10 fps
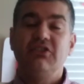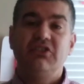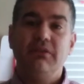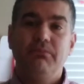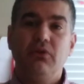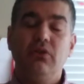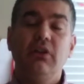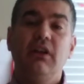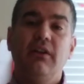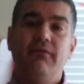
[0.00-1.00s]
simple
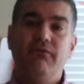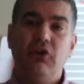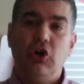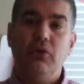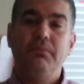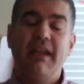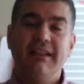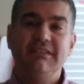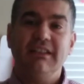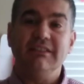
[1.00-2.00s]
verb
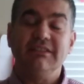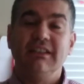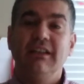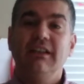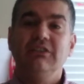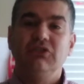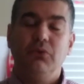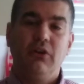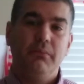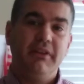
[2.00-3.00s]
tenses. So
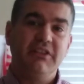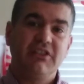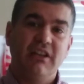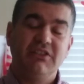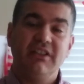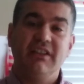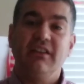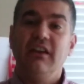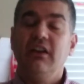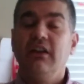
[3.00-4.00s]
we're going to be discussing
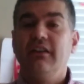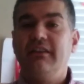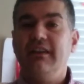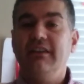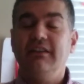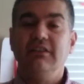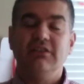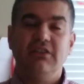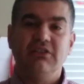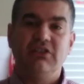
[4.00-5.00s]
the
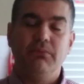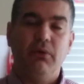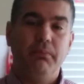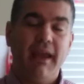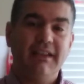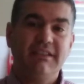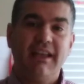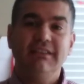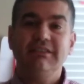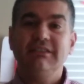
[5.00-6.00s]
simple past
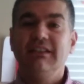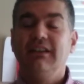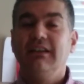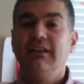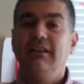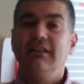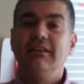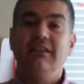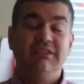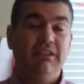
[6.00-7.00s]
tense,
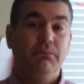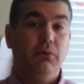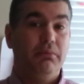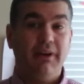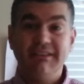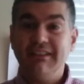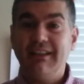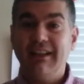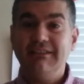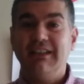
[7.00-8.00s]
the simple present
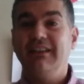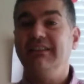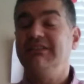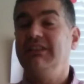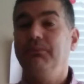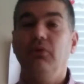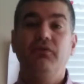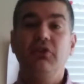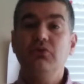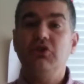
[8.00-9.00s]
tense, and the simple
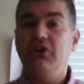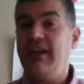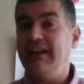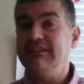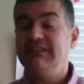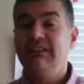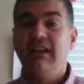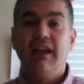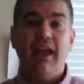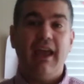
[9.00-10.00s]
future tense.
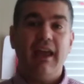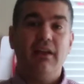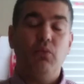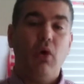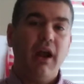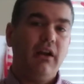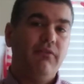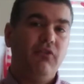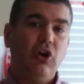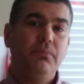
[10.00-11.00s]
And why are
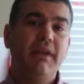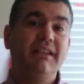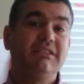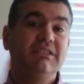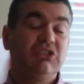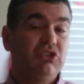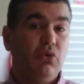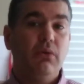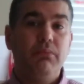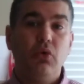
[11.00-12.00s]
verb tenses
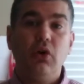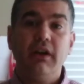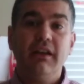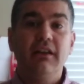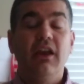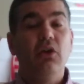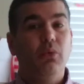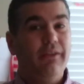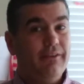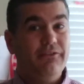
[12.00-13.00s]
so important?
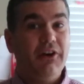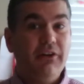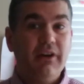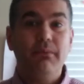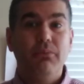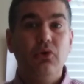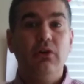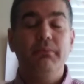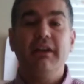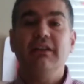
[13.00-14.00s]
Well, they're very
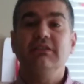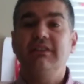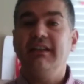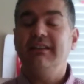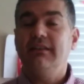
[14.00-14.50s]
important because they